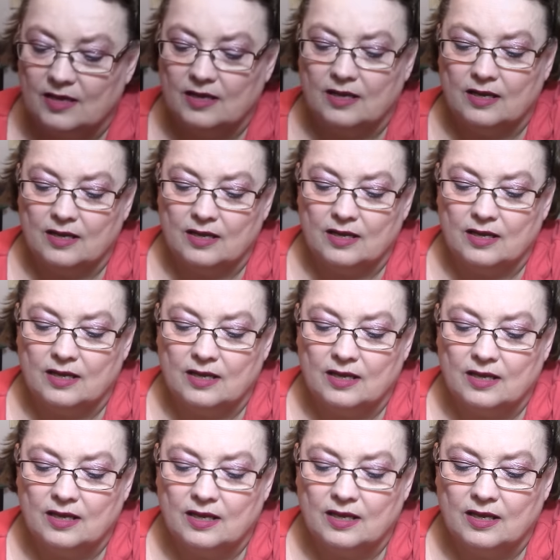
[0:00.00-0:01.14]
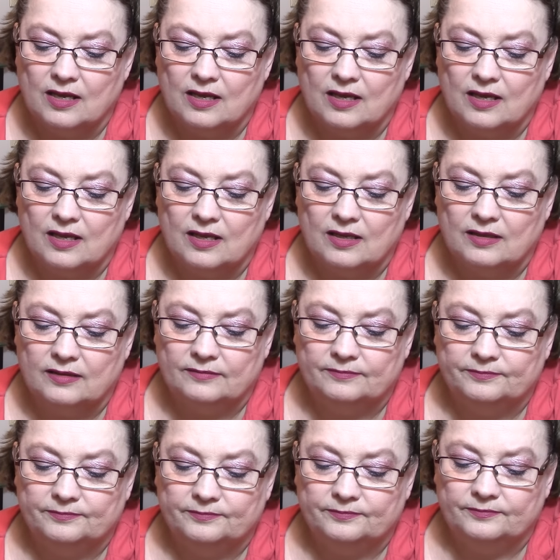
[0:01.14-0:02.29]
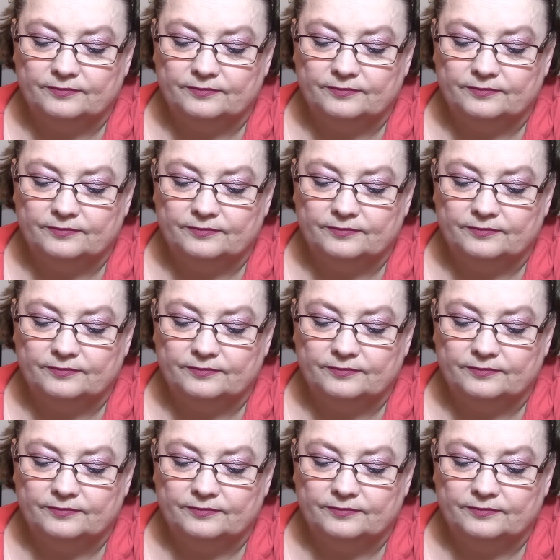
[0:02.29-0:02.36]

Nothing is said.